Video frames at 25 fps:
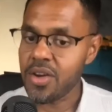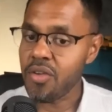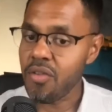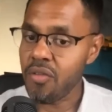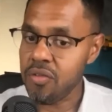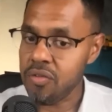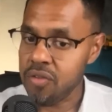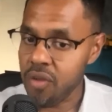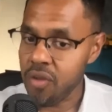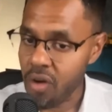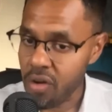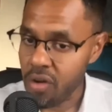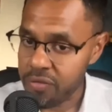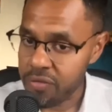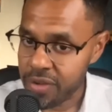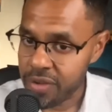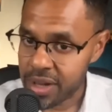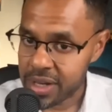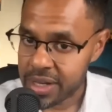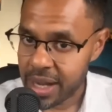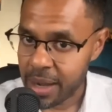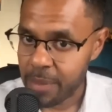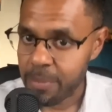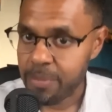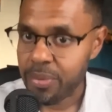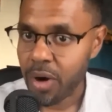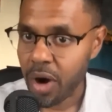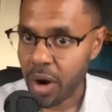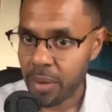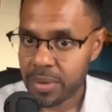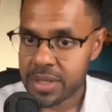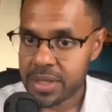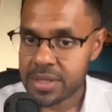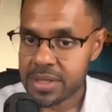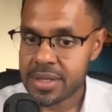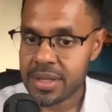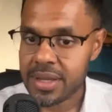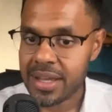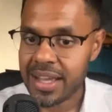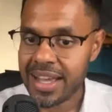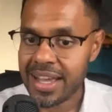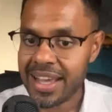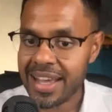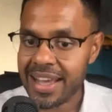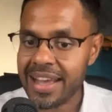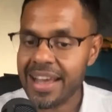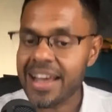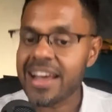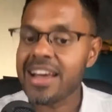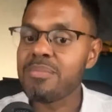fulfilled her promise
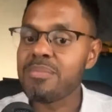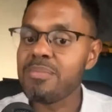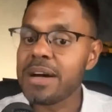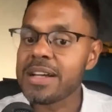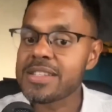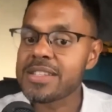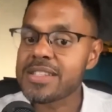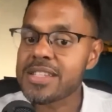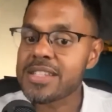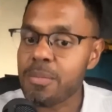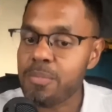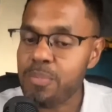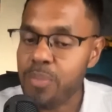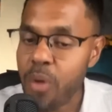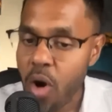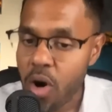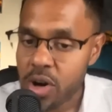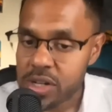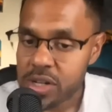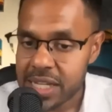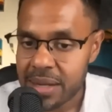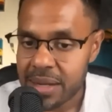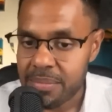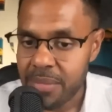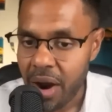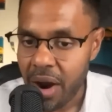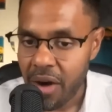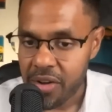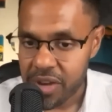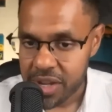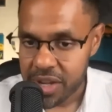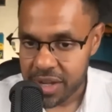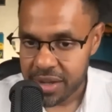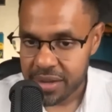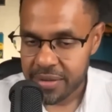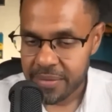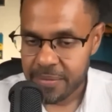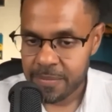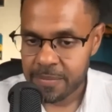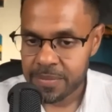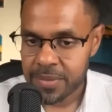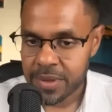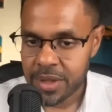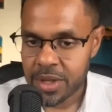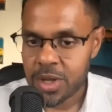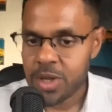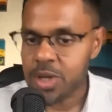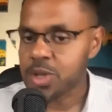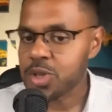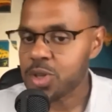by supporting Maria
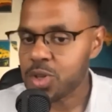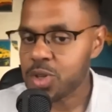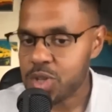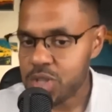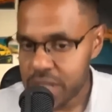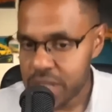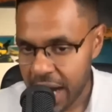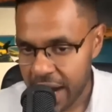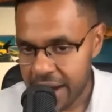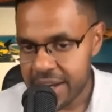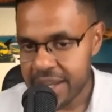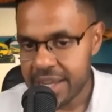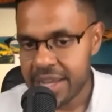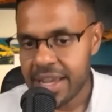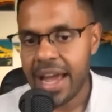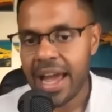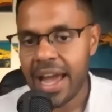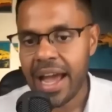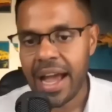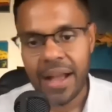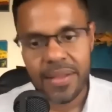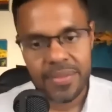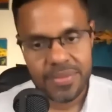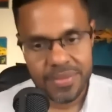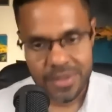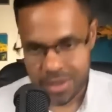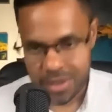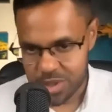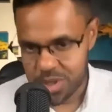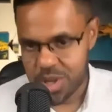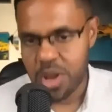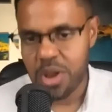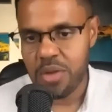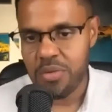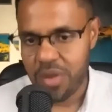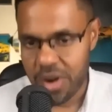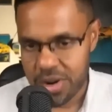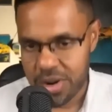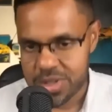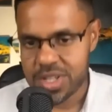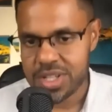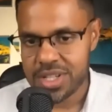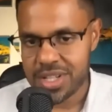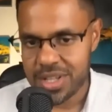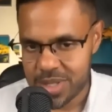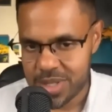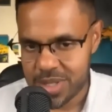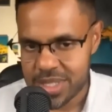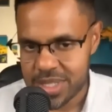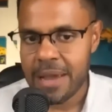to study at this
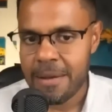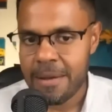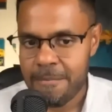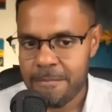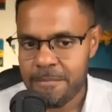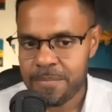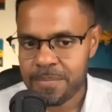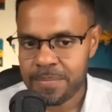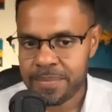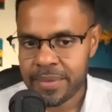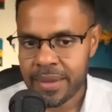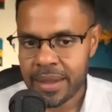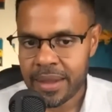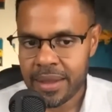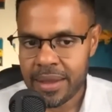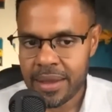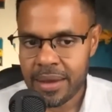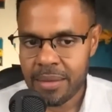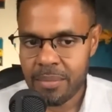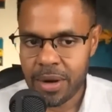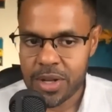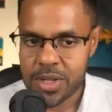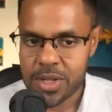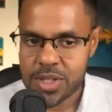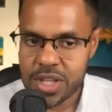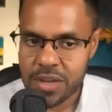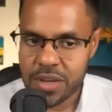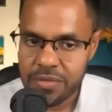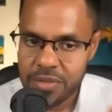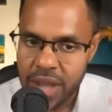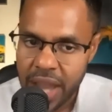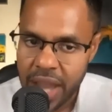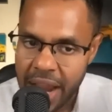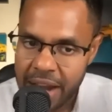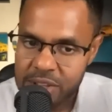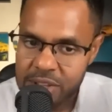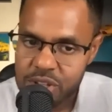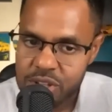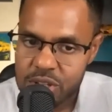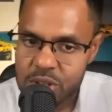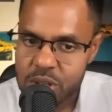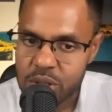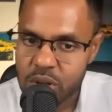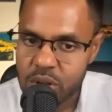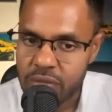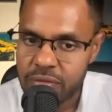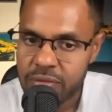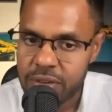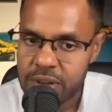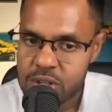university, you see. But you see, if you had just
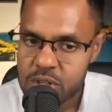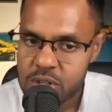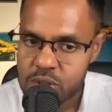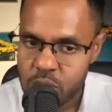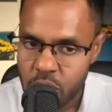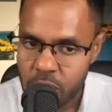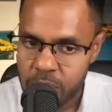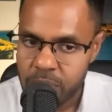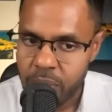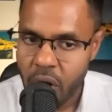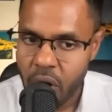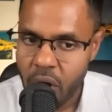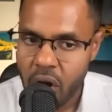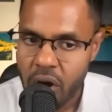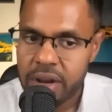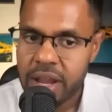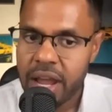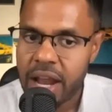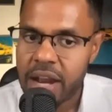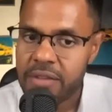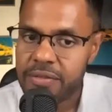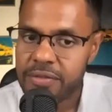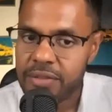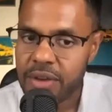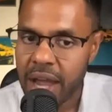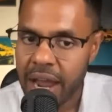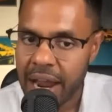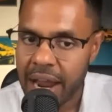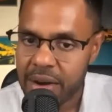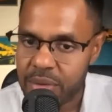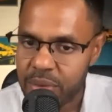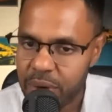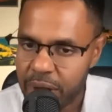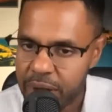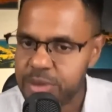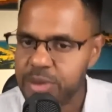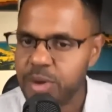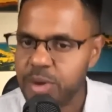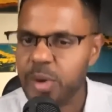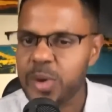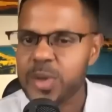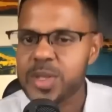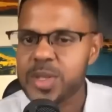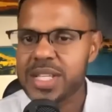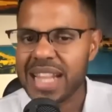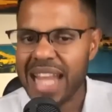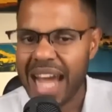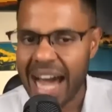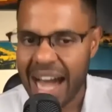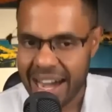looked for Sorbonne and if you had read
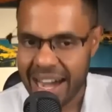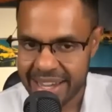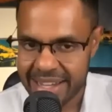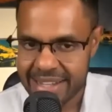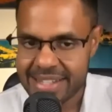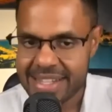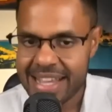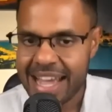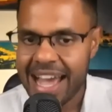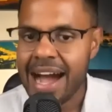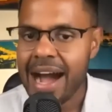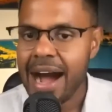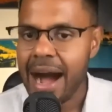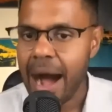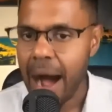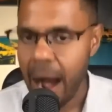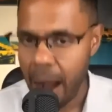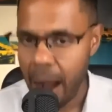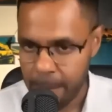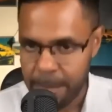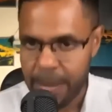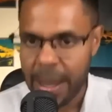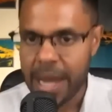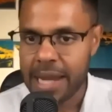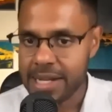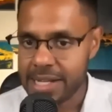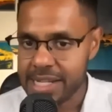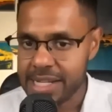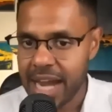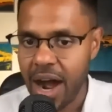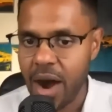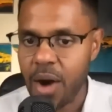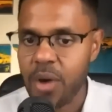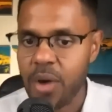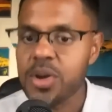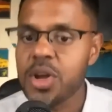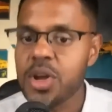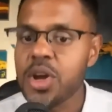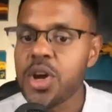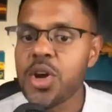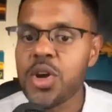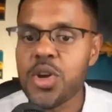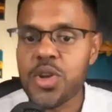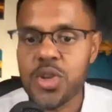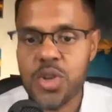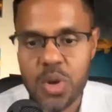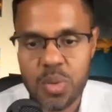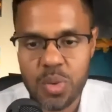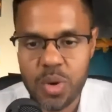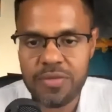those lines up and down,
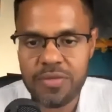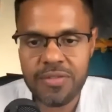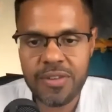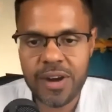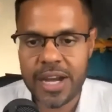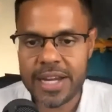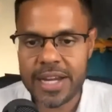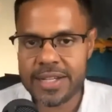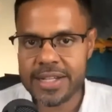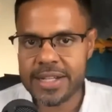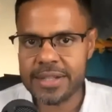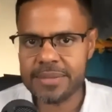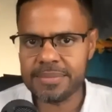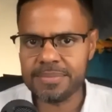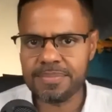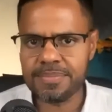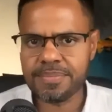you would find it.